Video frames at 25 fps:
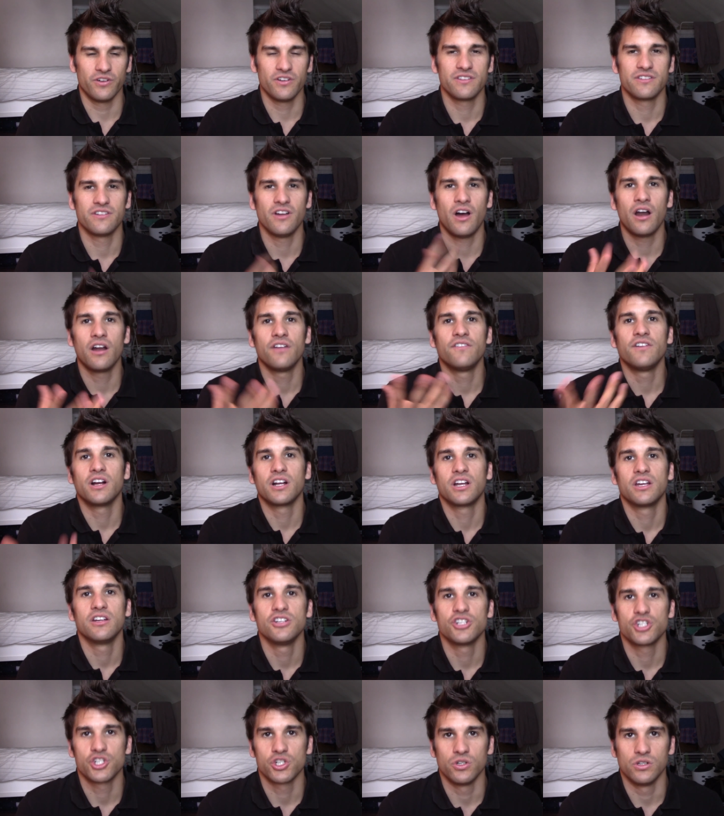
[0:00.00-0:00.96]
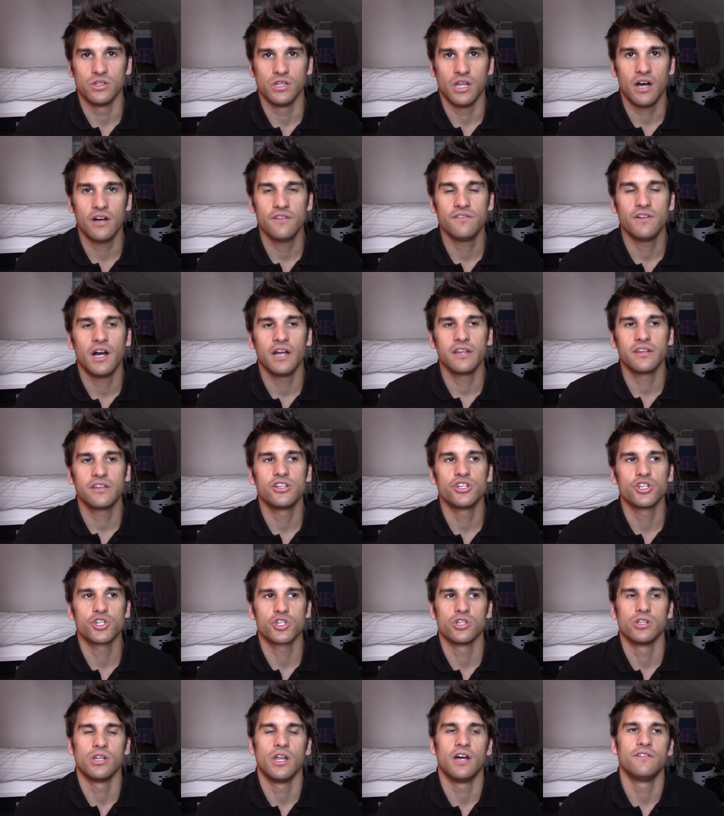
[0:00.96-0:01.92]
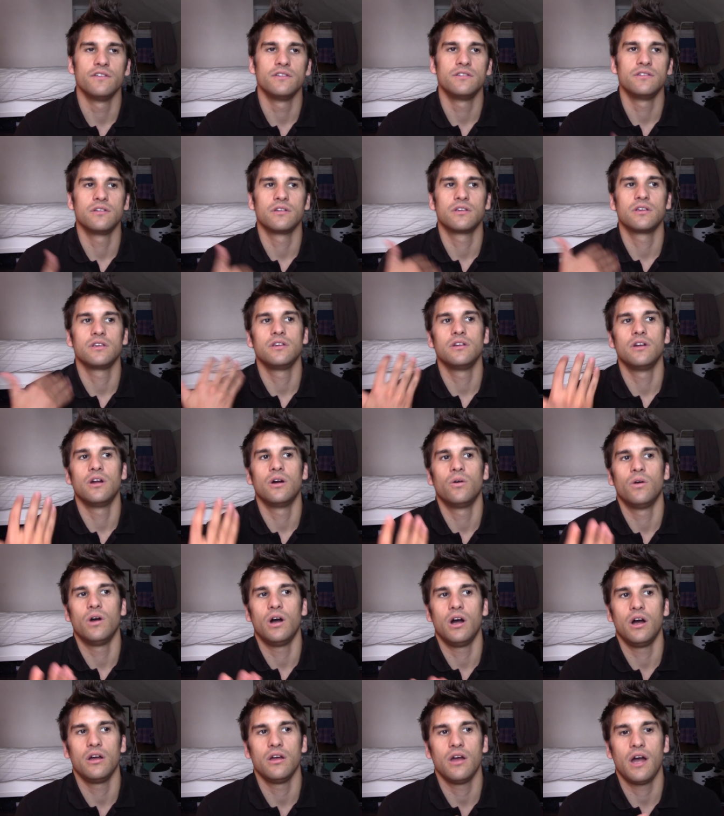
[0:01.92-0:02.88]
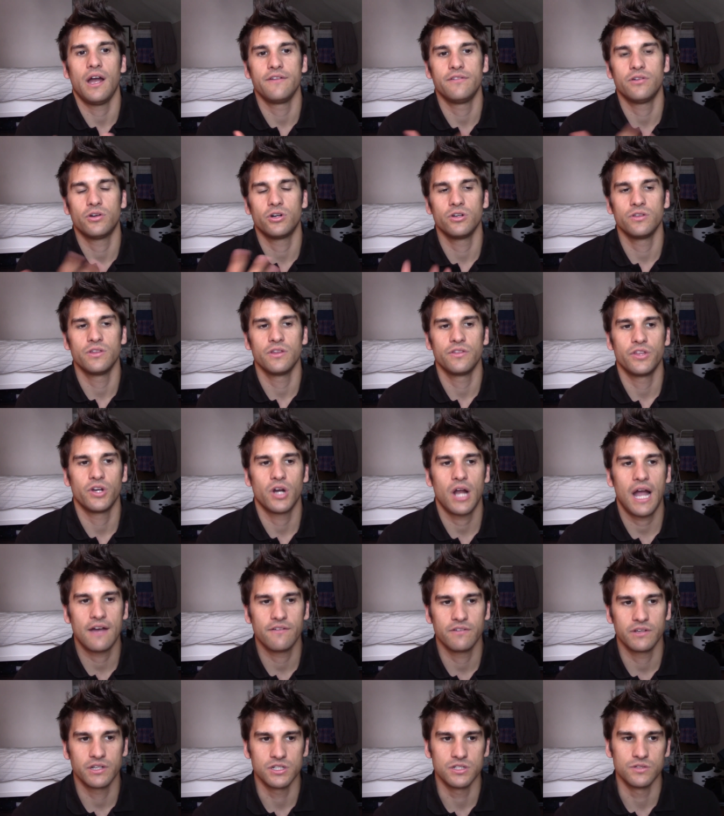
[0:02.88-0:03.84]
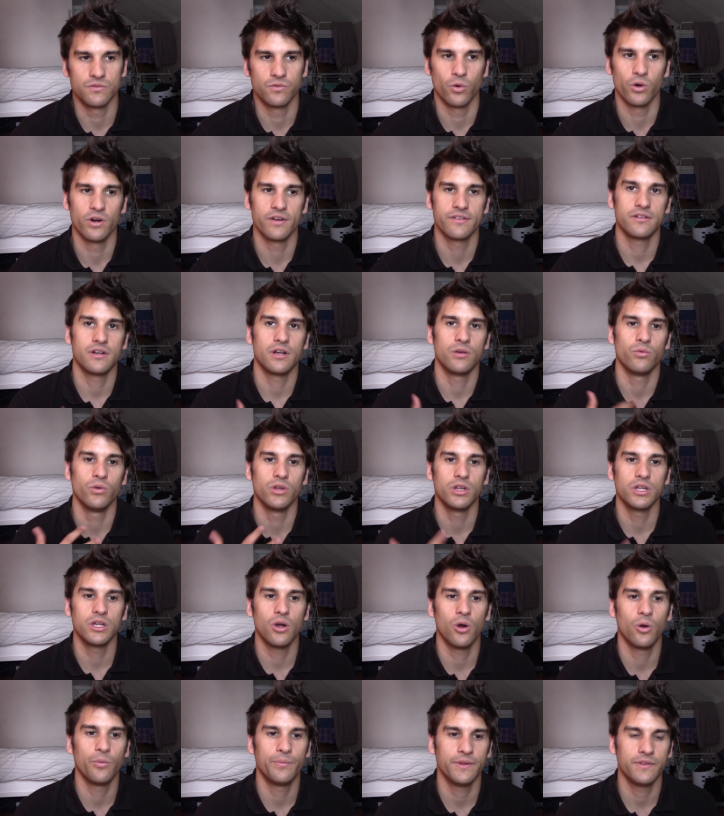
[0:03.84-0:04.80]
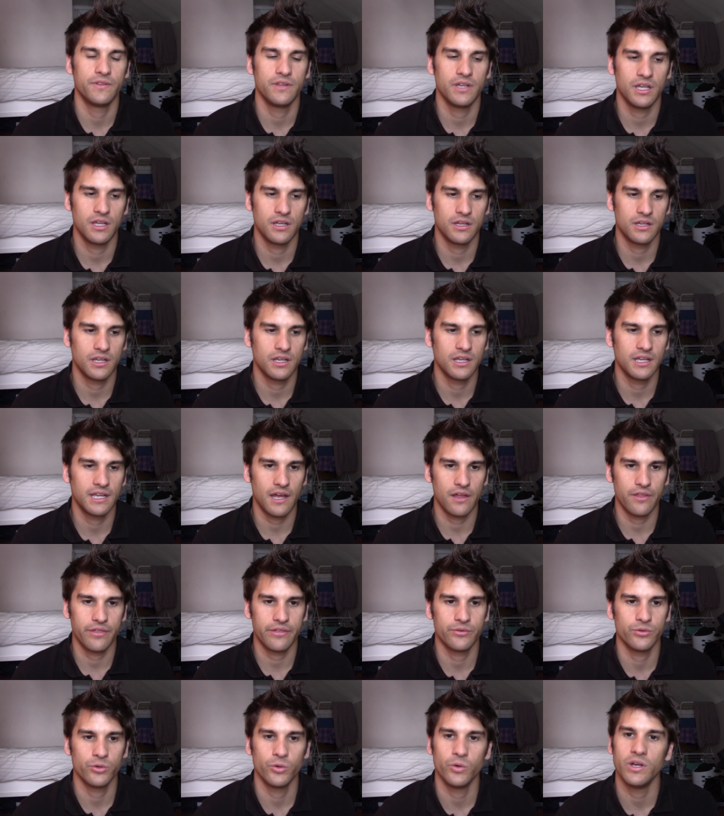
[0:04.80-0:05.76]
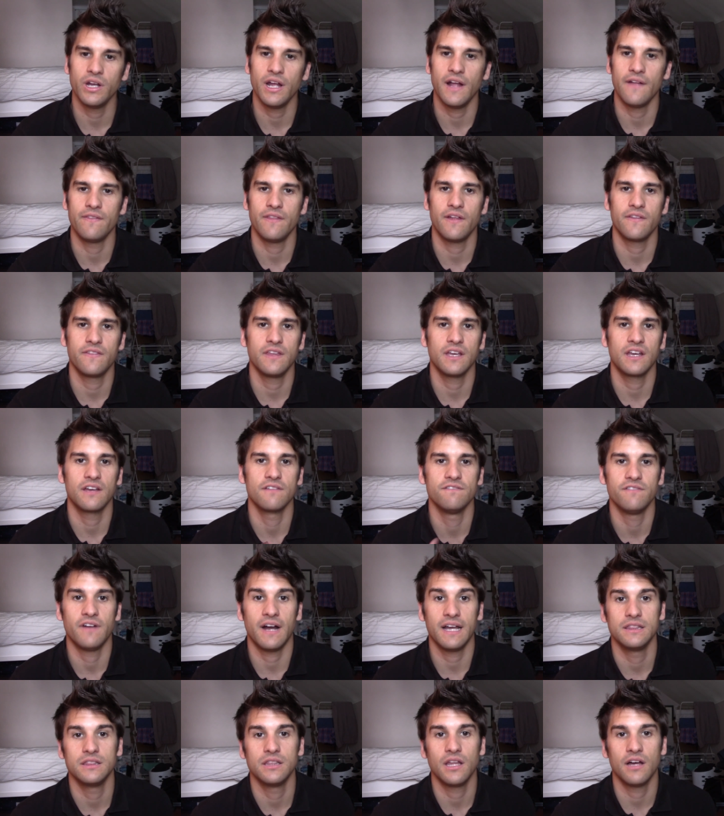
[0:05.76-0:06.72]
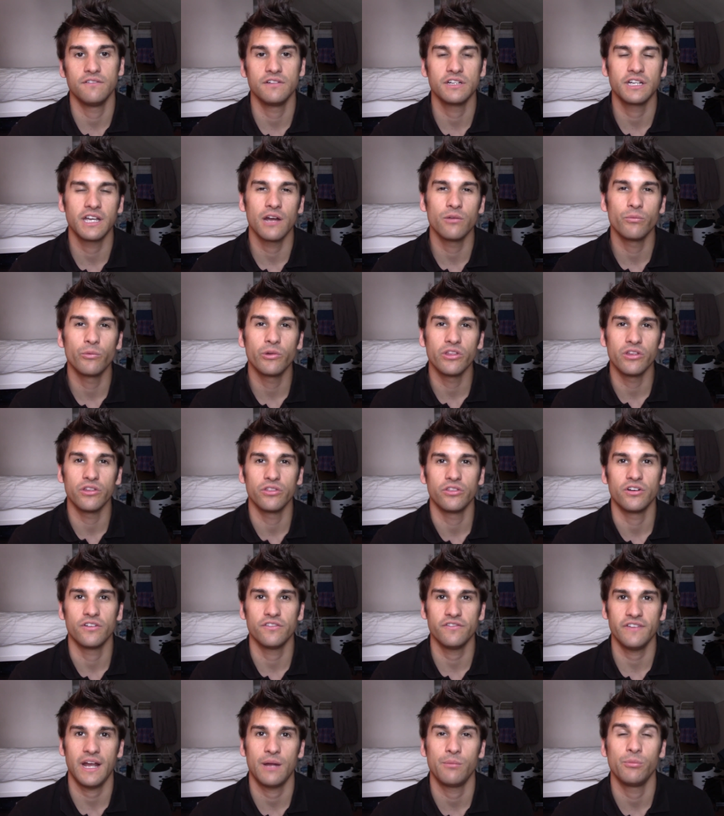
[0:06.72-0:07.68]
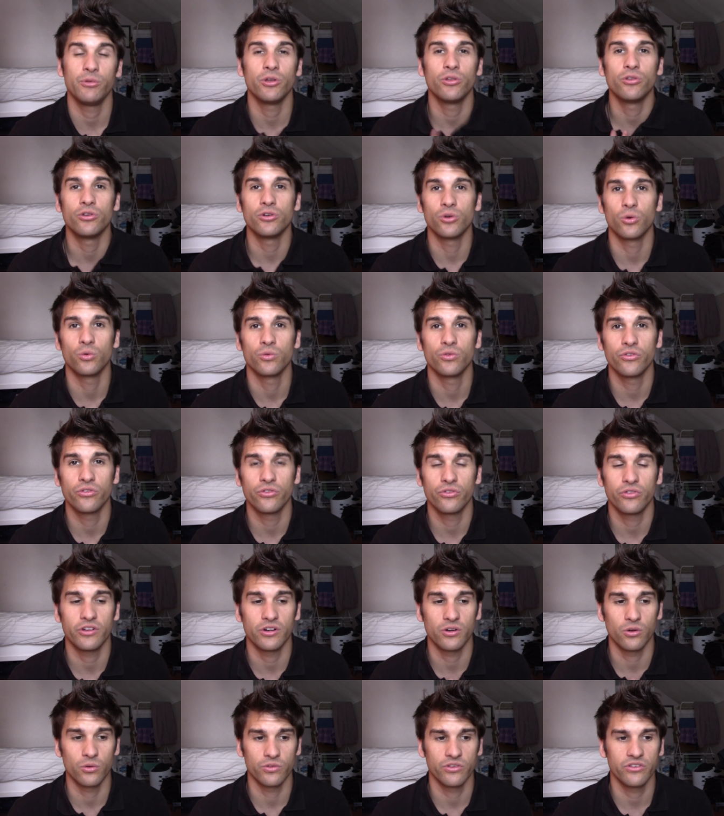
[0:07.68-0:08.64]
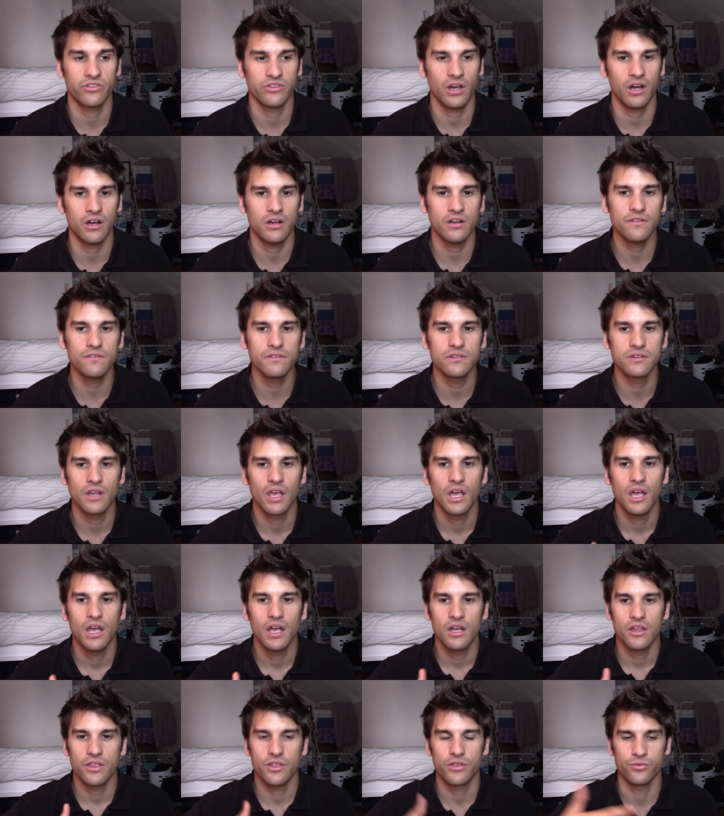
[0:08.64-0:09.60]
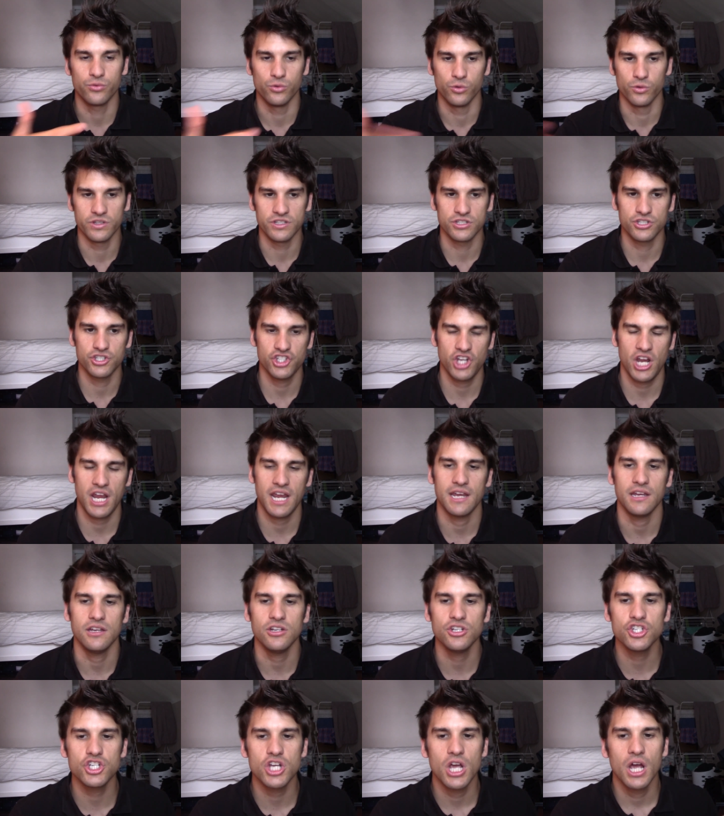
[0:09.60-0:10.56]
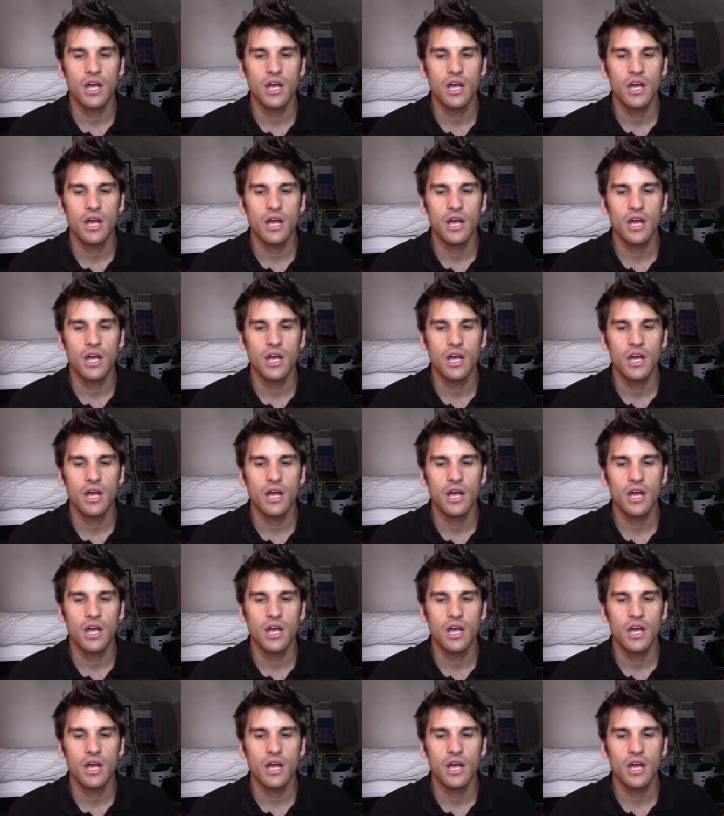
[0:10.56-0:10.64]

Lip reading: It's not of unconditional love. Unconditional love is, I've heard that they're having a divorce, and I really hope that they can get through it and that they can find love again within their family or their own selves through this change.